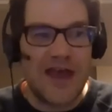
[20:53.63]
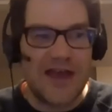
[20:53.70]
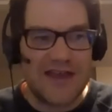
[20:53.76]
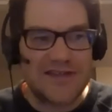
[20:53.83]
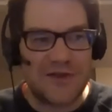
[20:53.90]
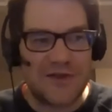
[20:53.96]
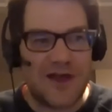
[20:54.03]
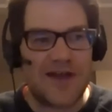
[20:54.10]

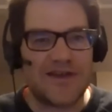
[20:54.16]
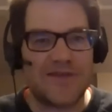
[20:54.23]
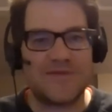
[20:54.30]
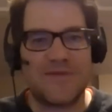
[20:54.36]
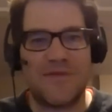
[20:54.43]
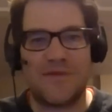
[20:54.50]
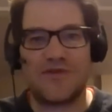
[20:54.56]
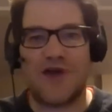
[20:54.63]
because a lot of
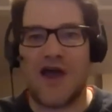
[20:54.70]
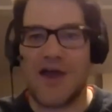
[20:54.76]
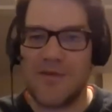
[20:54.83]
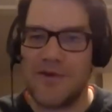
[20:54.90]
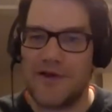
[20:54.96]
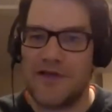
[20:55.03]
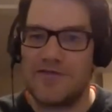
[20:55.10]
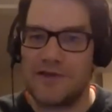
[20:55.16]
times people talk
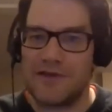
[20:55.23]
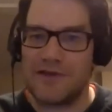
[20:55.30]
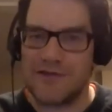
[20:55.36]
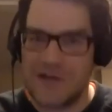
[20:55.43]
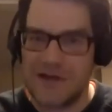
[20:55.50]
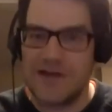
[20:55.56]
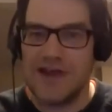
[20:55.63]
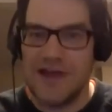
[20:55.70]
about
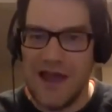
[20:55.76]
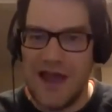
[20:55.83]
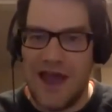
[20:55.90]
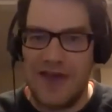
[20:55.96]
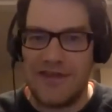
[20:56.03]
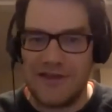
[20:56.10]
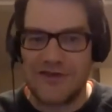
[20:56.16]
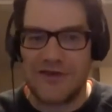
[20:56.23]
evolution
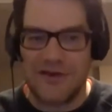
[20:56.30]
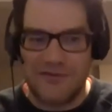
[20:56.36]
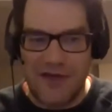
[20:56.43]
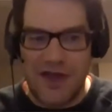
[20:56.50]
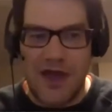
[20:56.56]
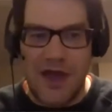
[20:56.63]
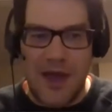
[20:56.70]
and they sort of